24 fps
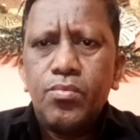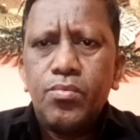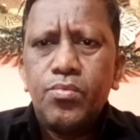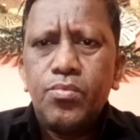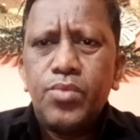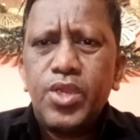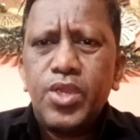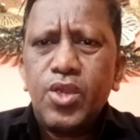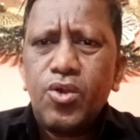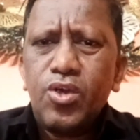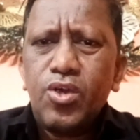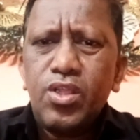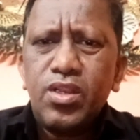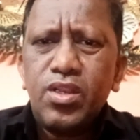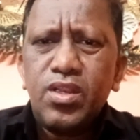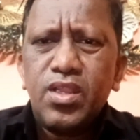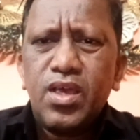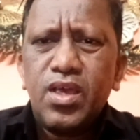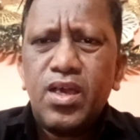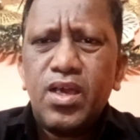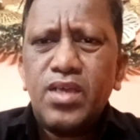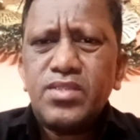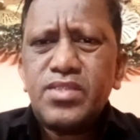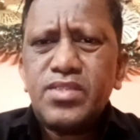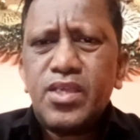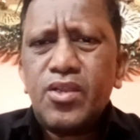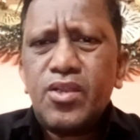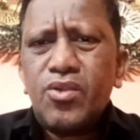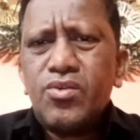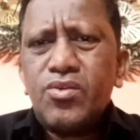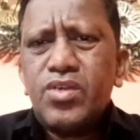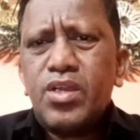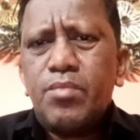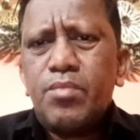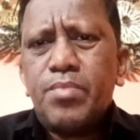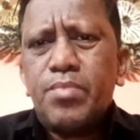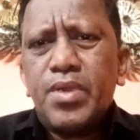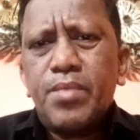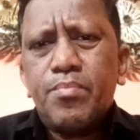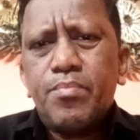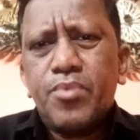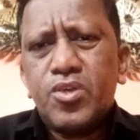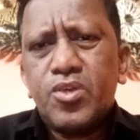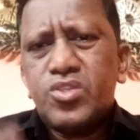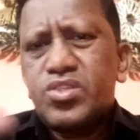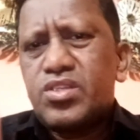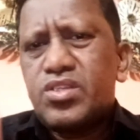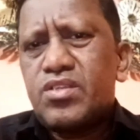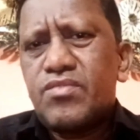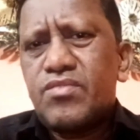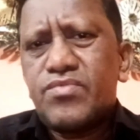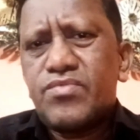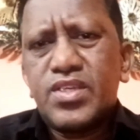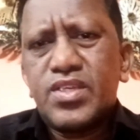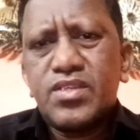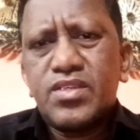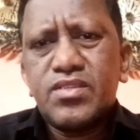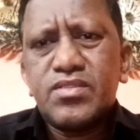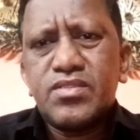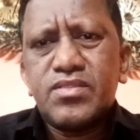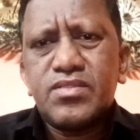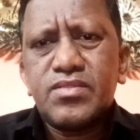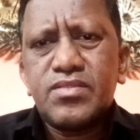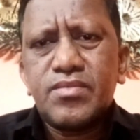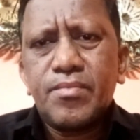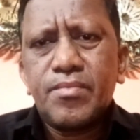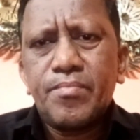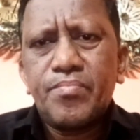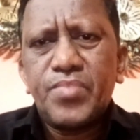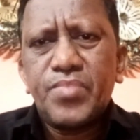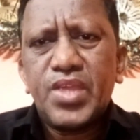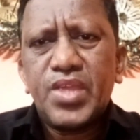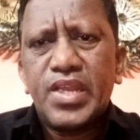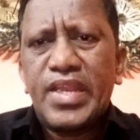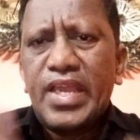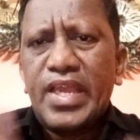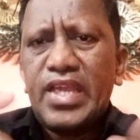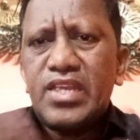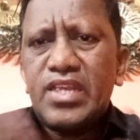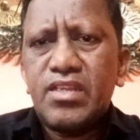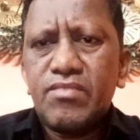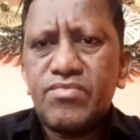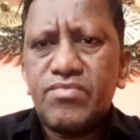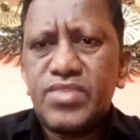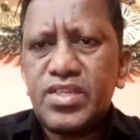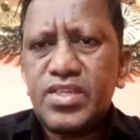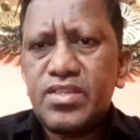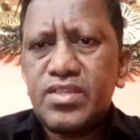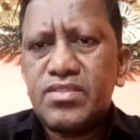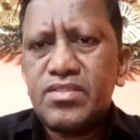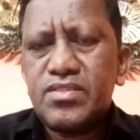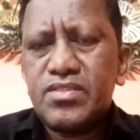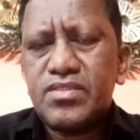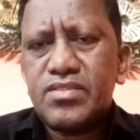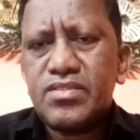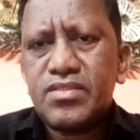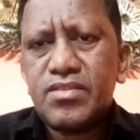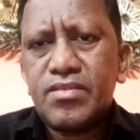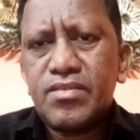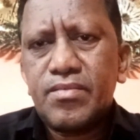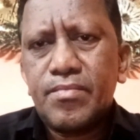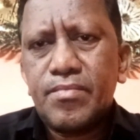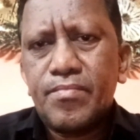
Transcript: We all are surrounded by positive things, negative things.